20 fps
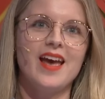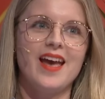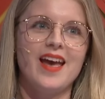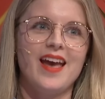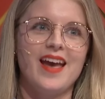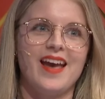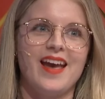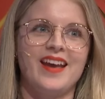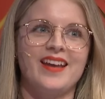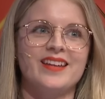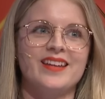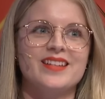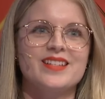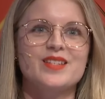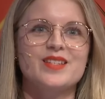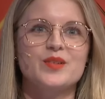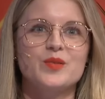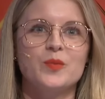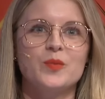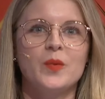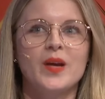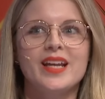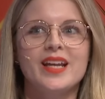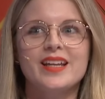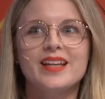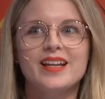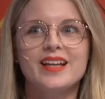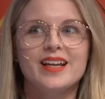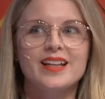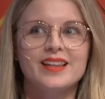And
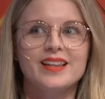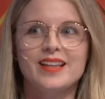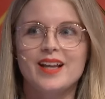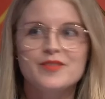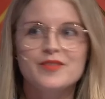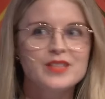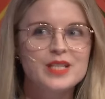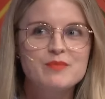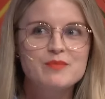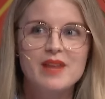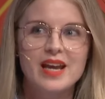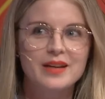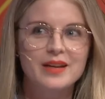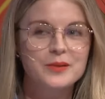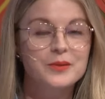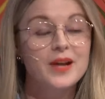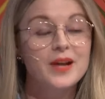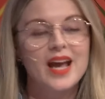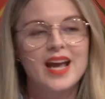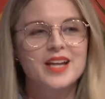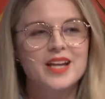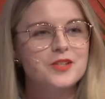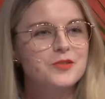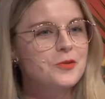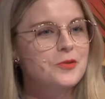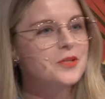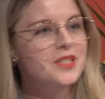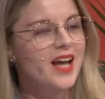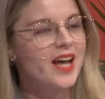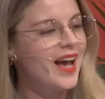when a lovely man called
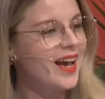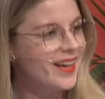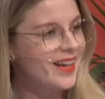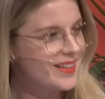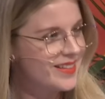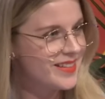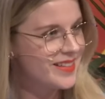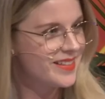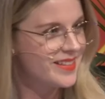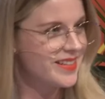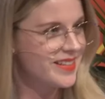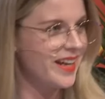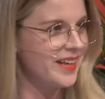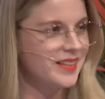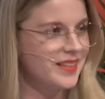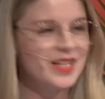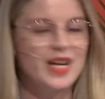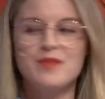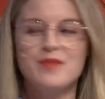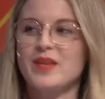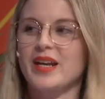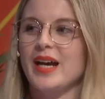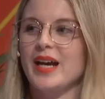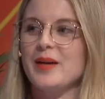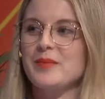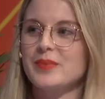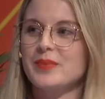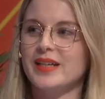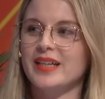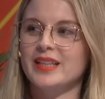Andrew Tate started coming up
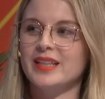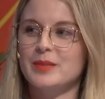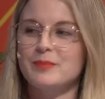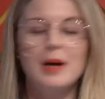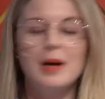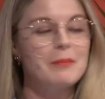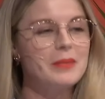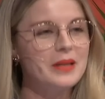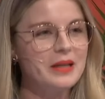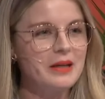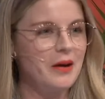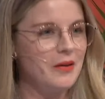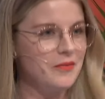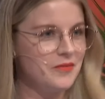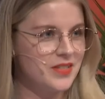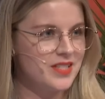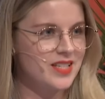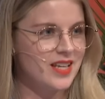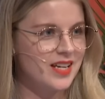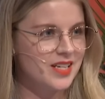in the public conversation.